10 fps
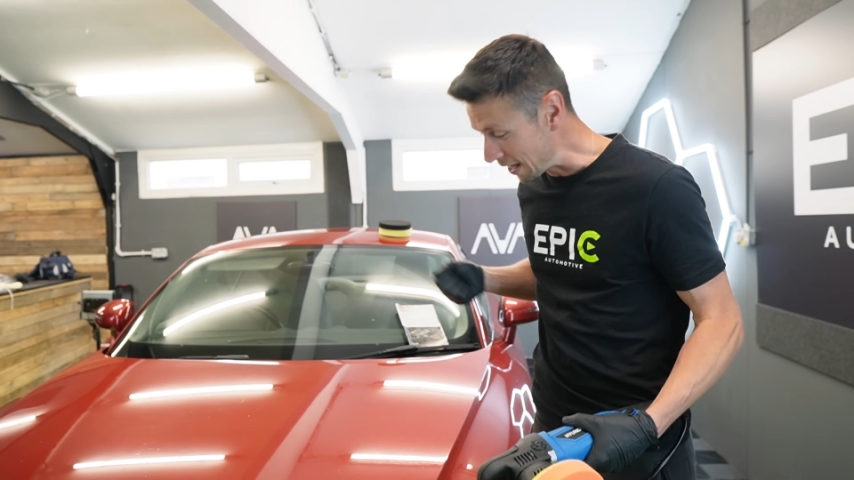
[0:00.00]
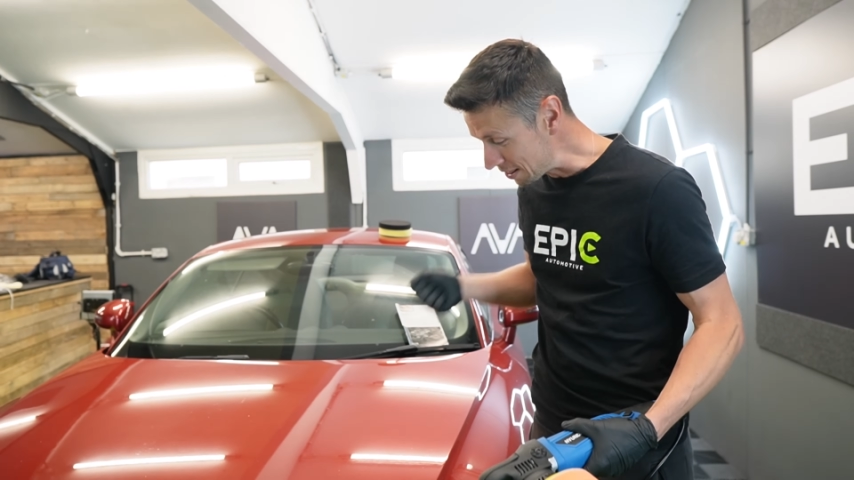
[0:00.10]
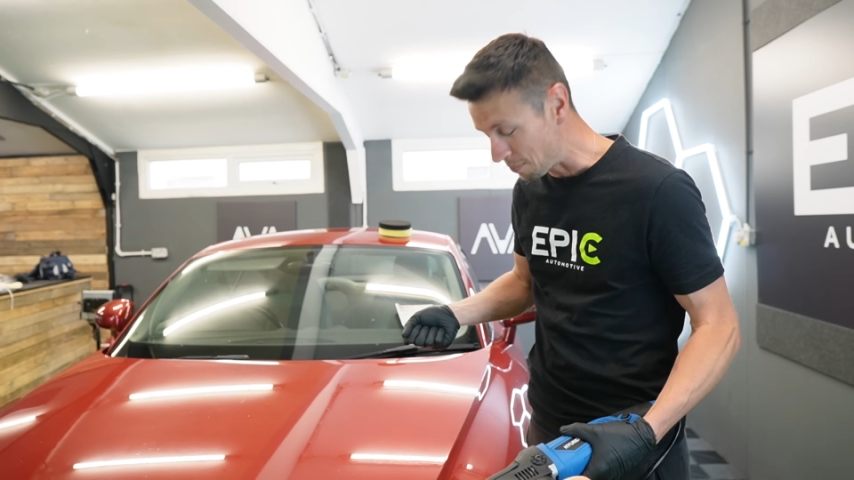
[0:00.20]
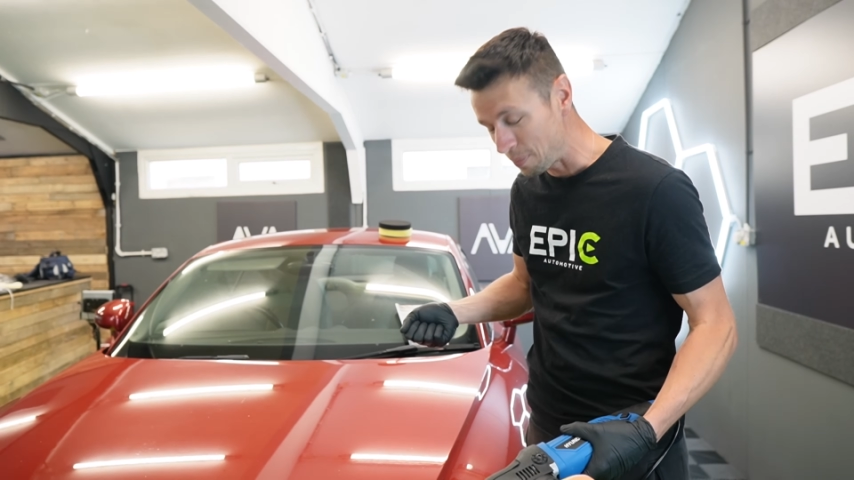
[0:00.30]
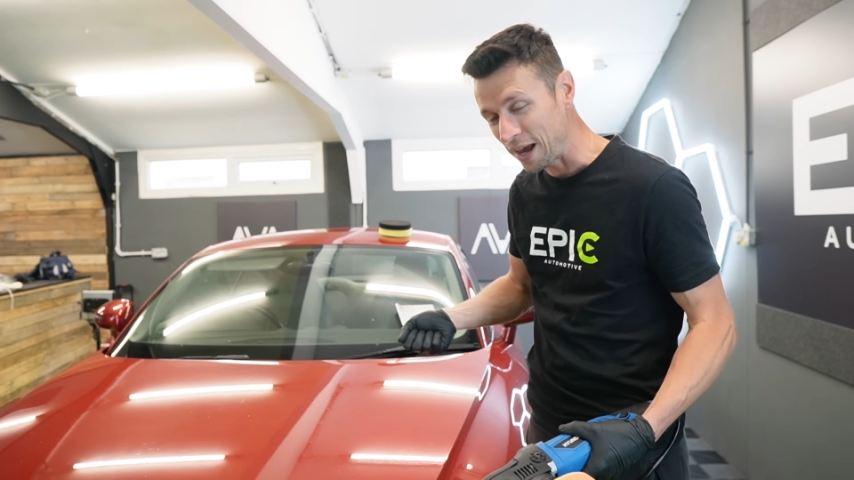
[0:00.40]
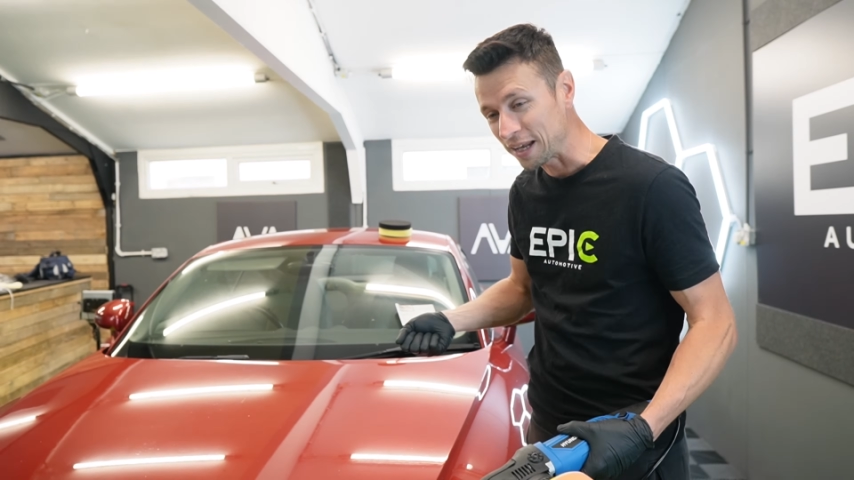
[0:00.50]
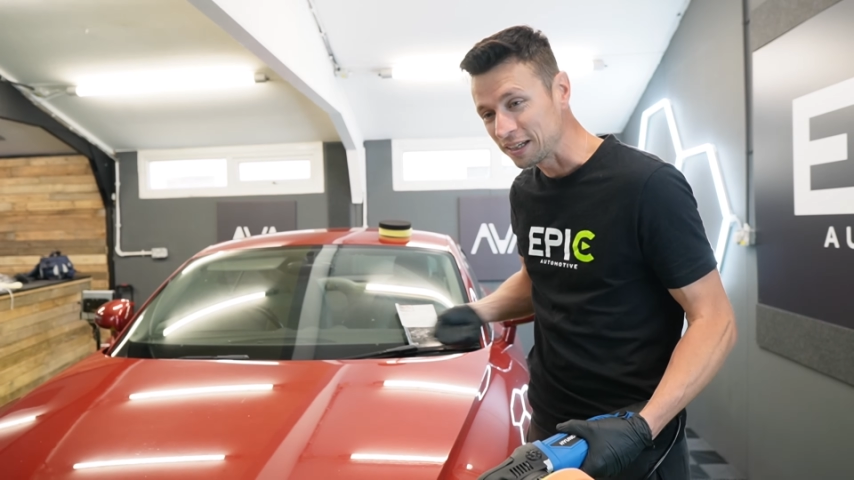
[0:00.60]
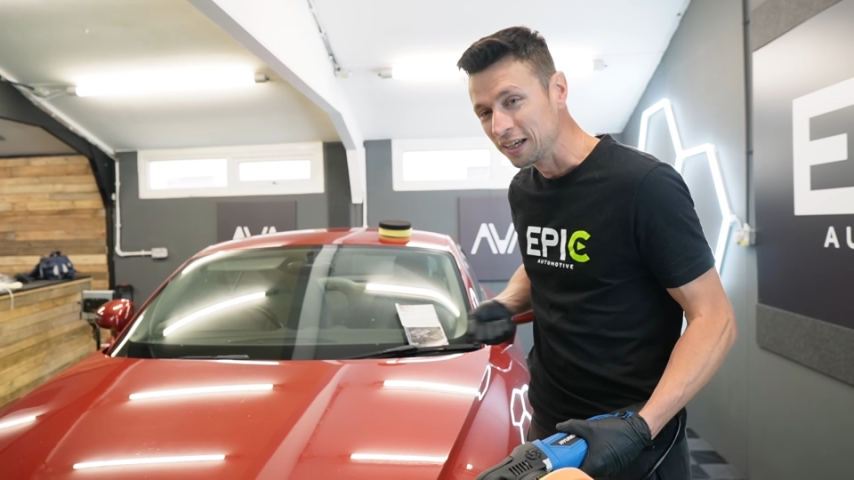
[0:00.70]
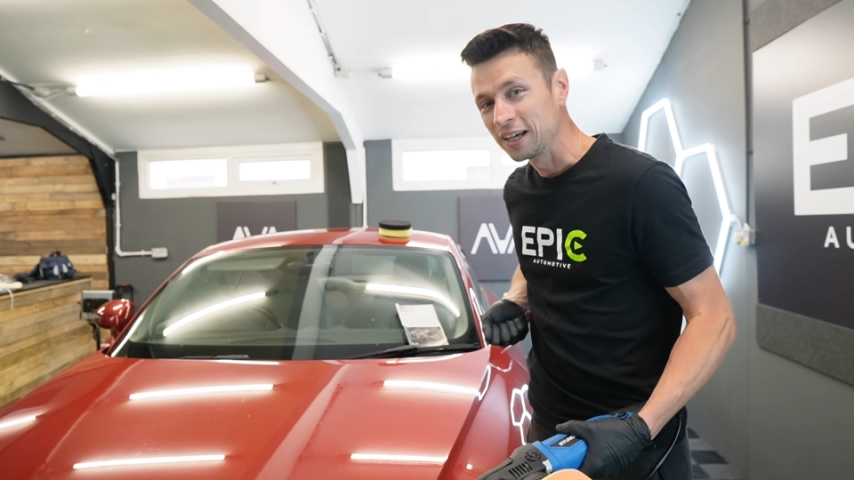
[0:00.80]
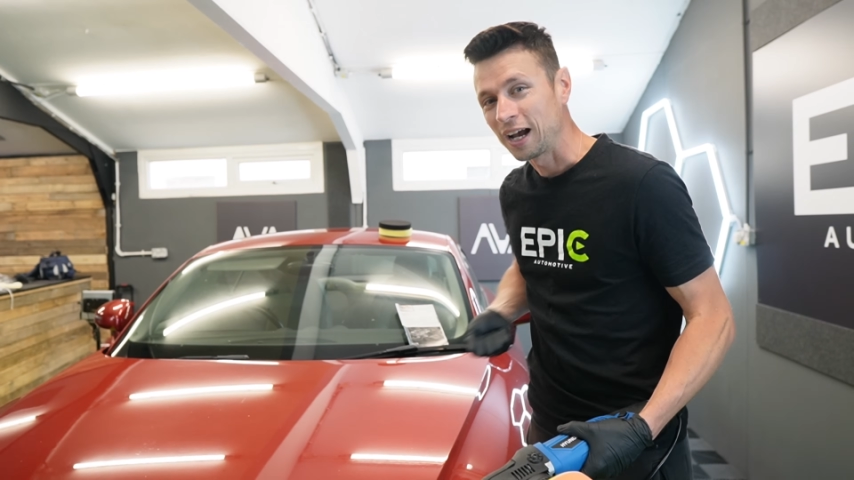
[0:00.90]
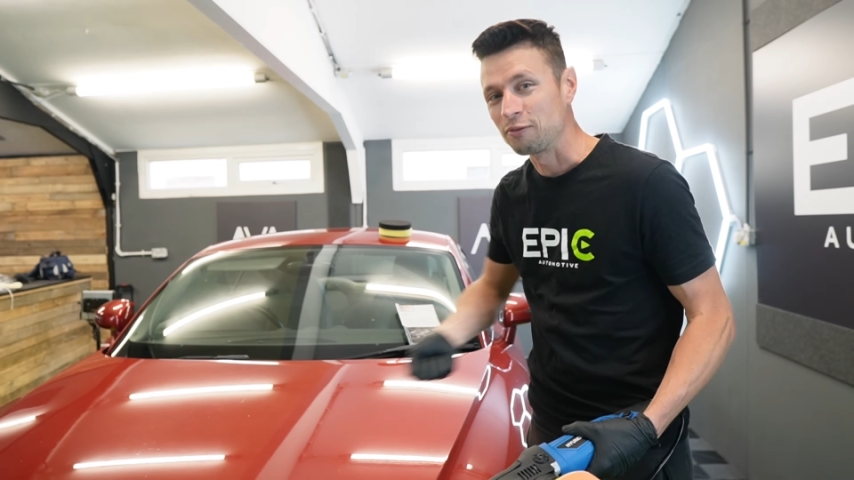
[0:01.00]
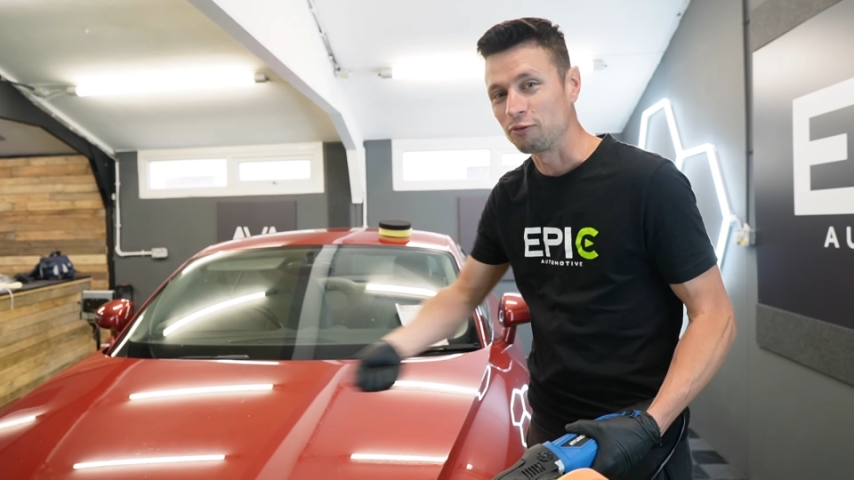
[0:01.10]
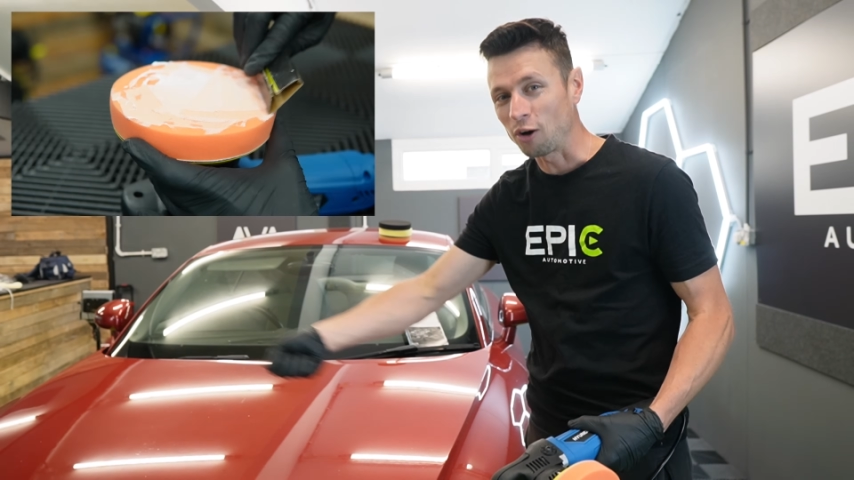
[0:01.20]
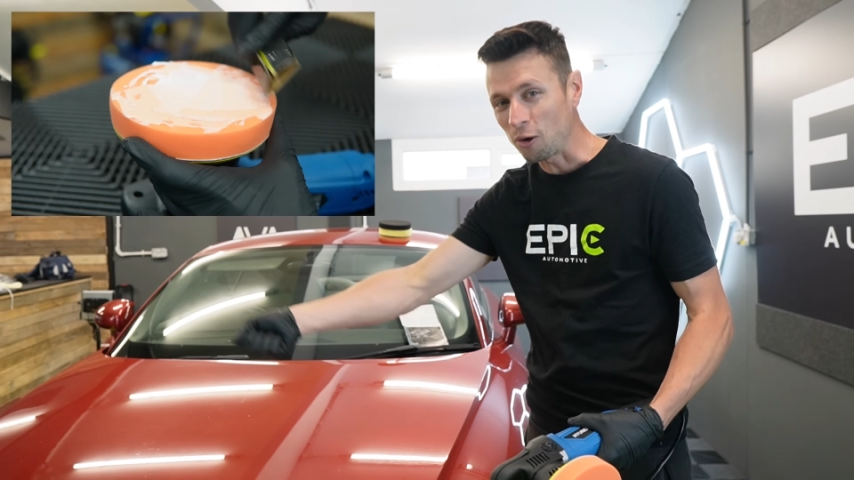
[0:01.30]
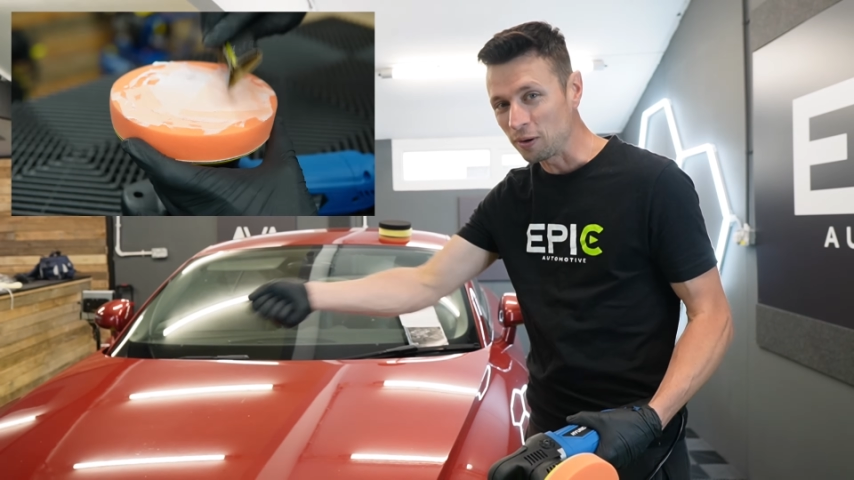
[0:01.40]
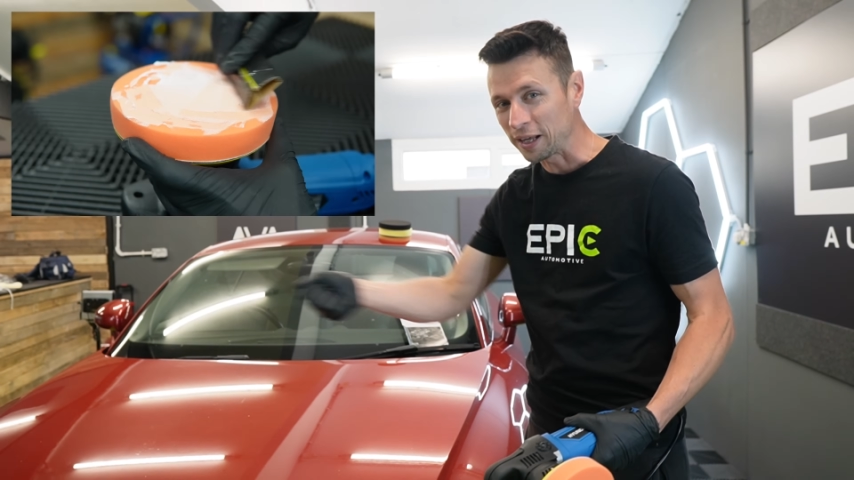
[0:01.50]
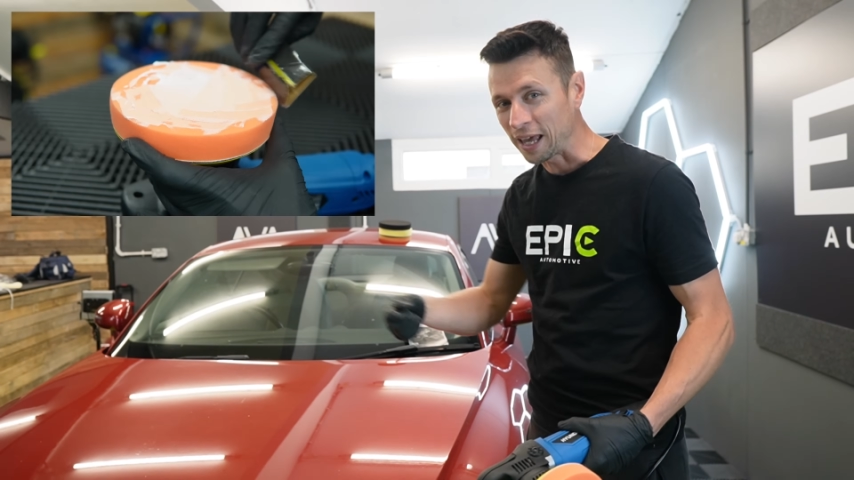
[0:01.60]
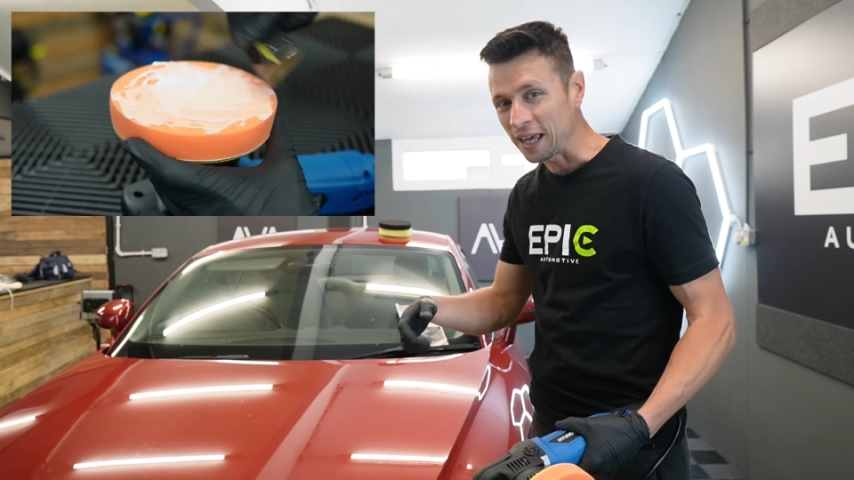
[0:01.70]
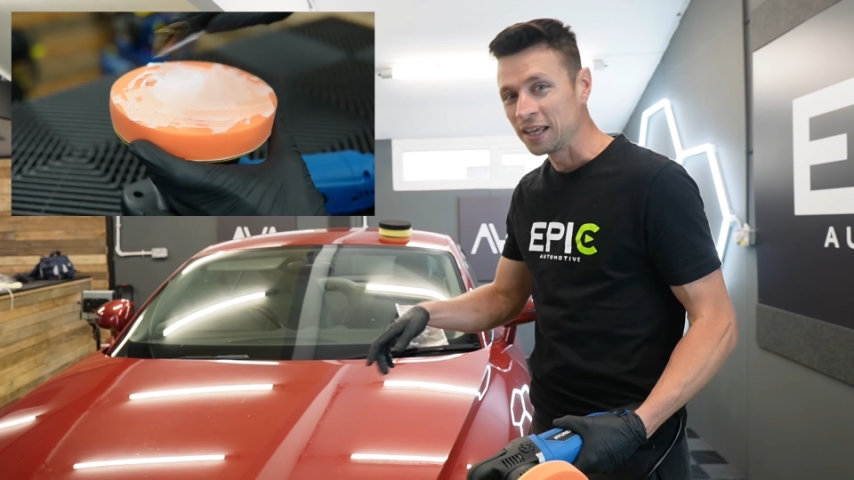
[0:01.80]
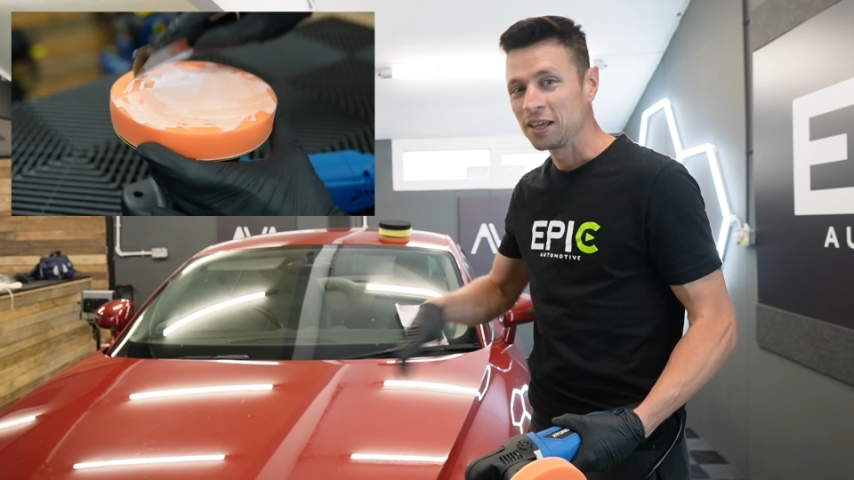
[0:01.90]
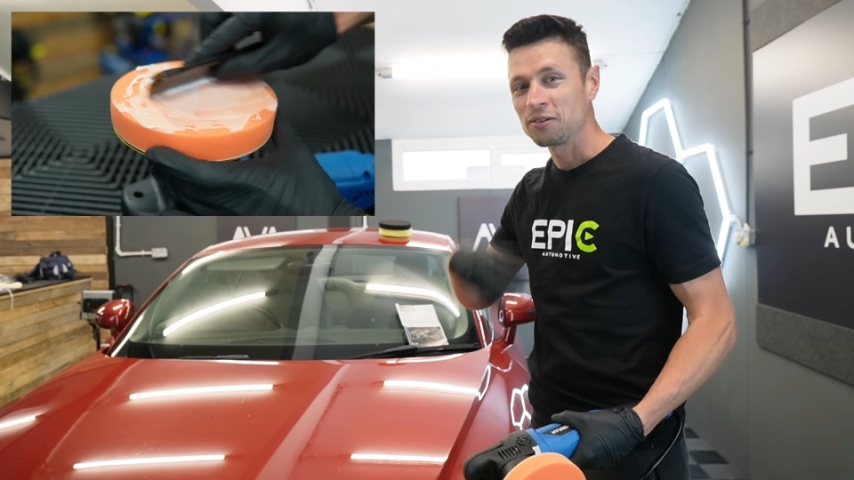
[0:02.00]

in the paint and rolling it,